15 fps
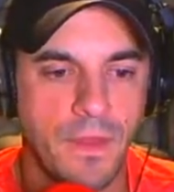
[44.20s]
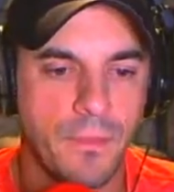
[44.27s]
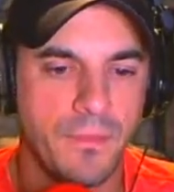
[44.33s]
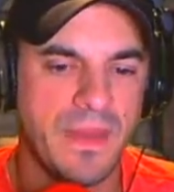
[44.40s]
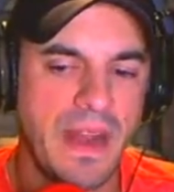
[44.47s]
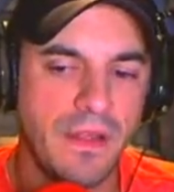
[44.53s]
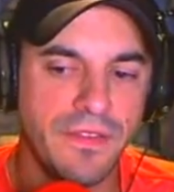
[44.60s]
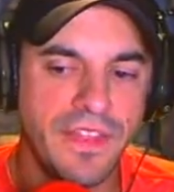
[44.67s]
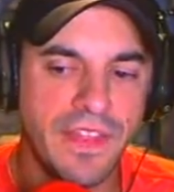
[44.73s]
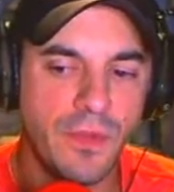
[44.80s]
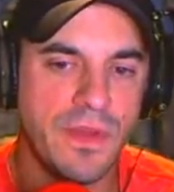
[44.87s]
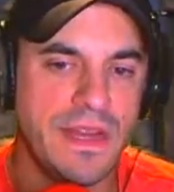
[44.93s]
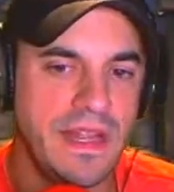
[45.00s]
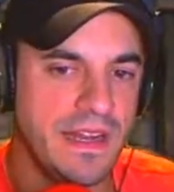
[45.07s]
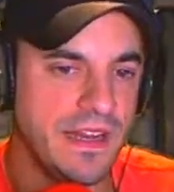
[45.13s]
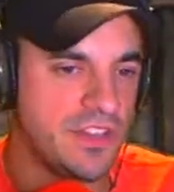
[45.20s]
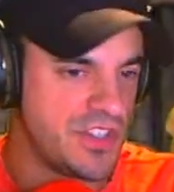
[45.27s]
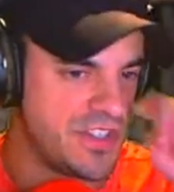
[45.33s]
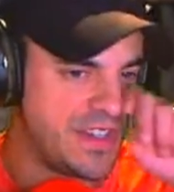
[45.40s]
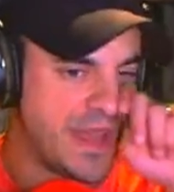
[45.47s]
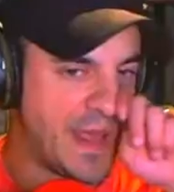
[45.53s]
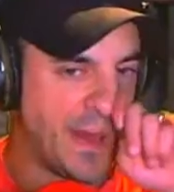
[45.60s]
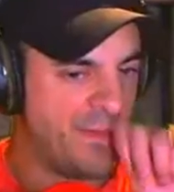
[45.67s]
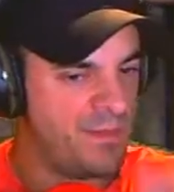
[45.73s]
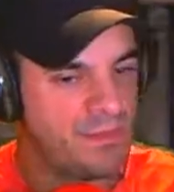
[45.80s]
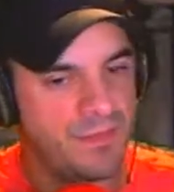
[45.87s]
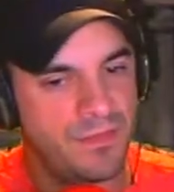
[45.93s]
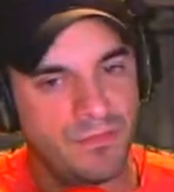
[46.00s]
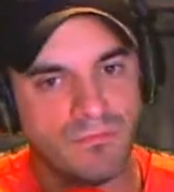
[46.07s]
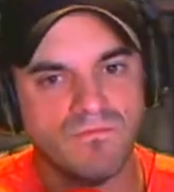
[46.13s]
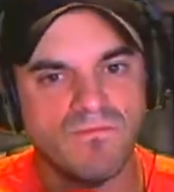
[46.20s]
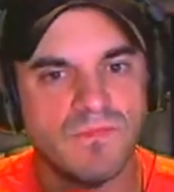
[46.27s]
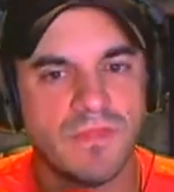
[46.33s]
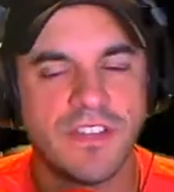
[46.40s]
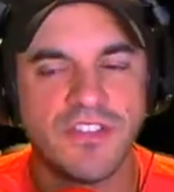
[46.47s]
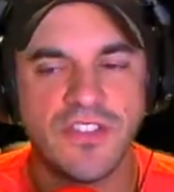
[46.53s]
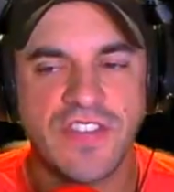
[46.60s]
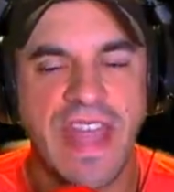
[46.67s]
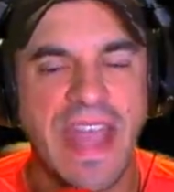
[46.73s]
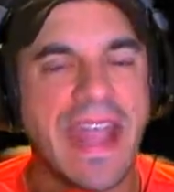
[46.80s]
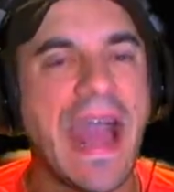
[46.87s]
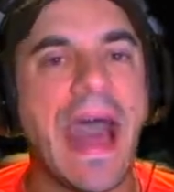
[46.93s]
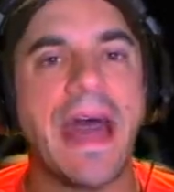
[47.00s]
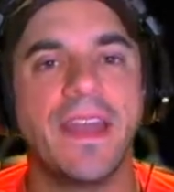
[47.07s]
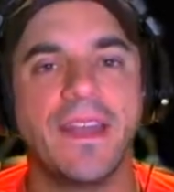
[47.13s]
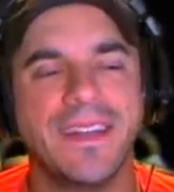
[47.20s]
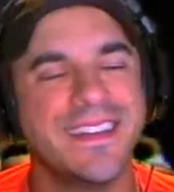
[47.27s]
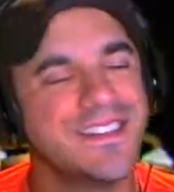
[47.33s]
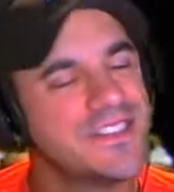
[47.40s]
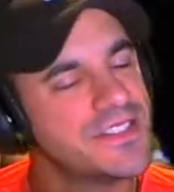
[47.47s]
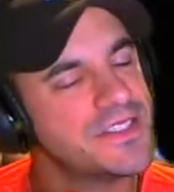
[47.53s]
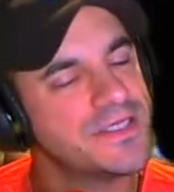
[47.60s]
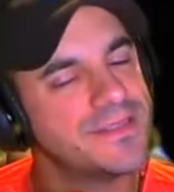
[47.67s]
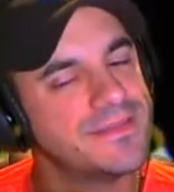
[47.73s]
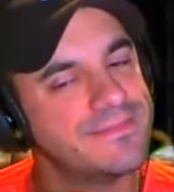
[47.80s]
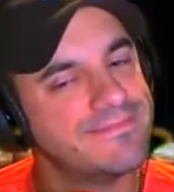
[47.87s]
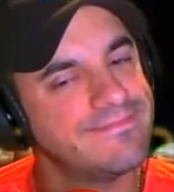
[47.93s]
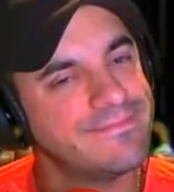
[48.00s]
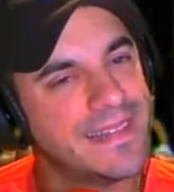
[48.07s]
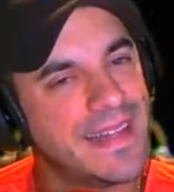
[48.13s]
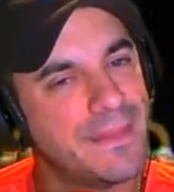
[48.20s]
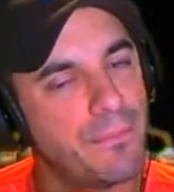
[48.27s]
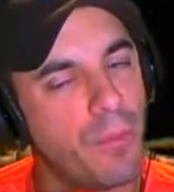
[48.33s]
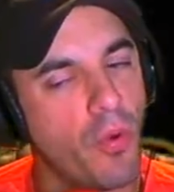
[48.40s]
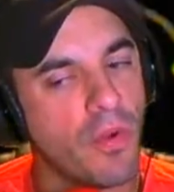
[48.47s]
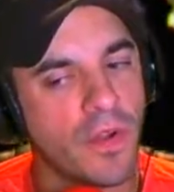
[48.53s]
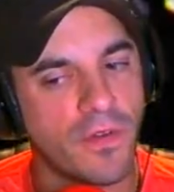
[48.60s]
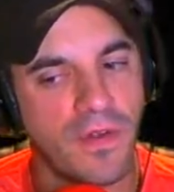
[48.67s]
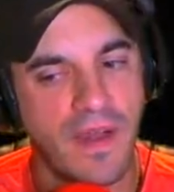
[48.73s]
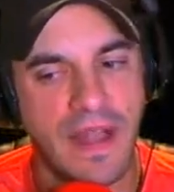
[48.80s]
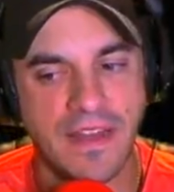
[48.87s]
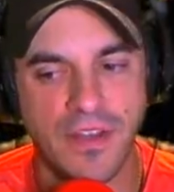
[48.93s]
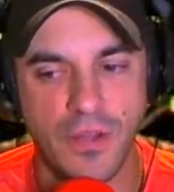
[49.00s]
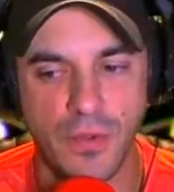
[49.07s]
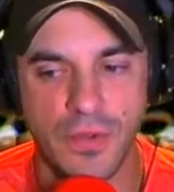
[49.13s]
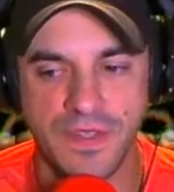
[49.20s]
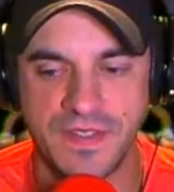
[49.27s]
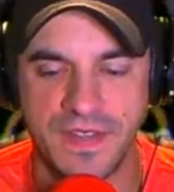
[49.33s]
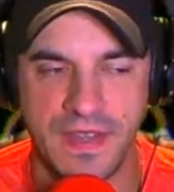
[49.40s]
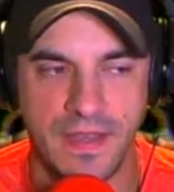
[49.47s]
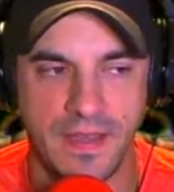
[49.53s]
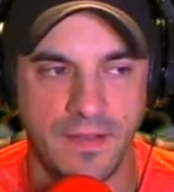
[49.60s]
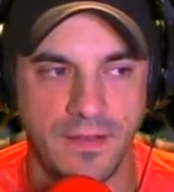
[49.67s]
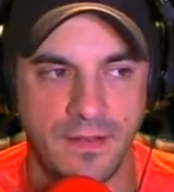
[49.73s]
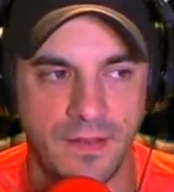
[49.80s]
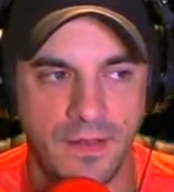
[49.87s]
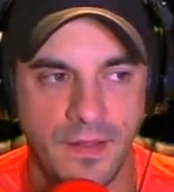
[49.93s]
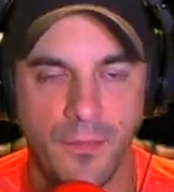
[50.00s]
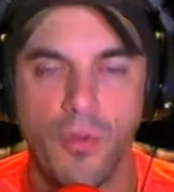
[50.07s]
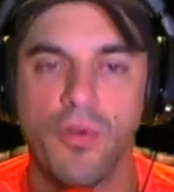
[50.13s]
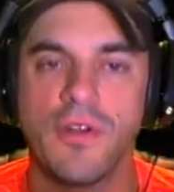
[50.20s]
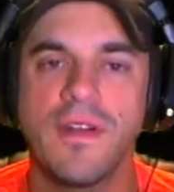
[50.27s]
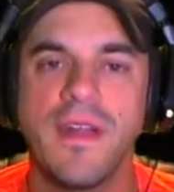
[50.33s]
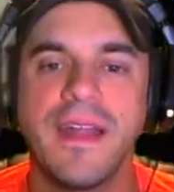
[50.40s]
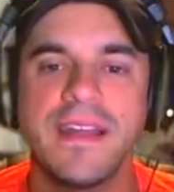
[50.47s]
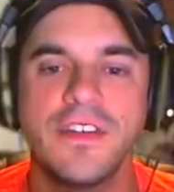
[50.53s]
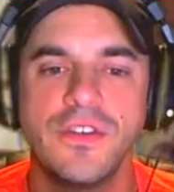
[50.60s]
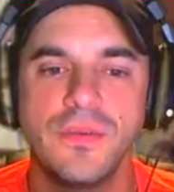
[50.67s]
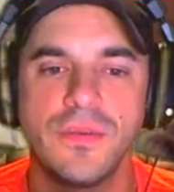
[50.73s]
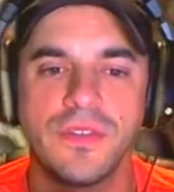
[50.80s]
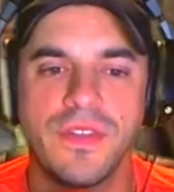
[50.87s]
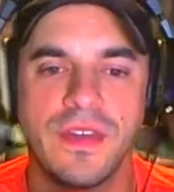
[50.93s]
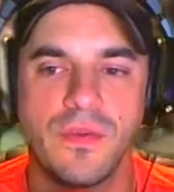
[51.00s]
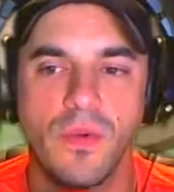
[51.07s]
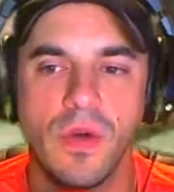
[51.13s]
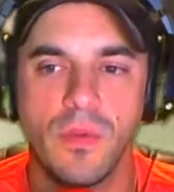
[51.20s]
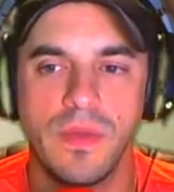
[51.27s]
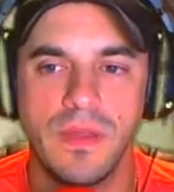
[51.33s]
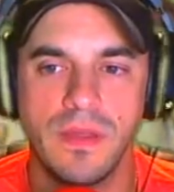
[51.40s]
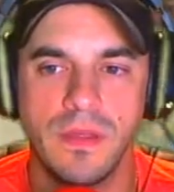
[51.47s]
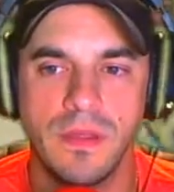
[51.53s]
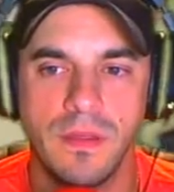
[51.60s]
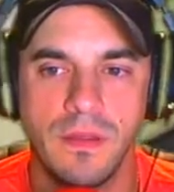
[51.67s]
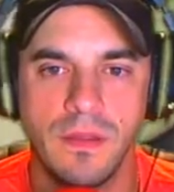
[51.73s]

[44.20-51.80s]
But I don't think we need it just yet. Let's just hang on. Let's just let Porkrind do his thing. Porkrind can do her thing while we